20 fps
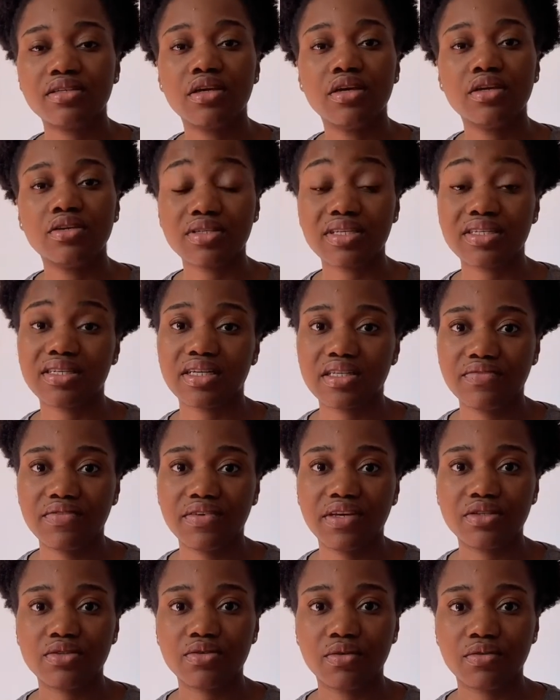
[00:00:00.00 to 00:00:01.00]
Just a
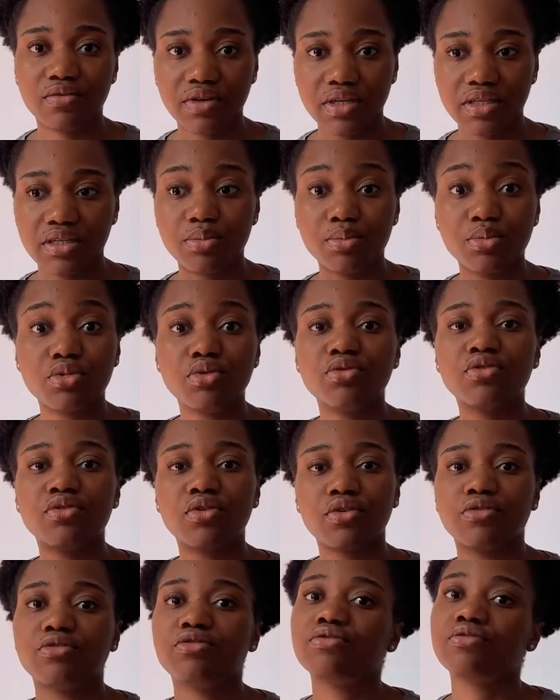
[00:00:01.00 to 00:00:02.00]
certificate of it, a proof
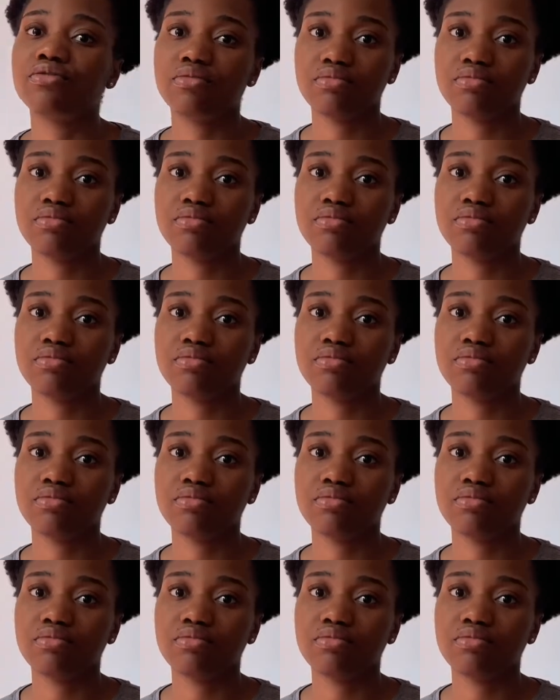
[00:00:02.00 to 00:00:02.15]
of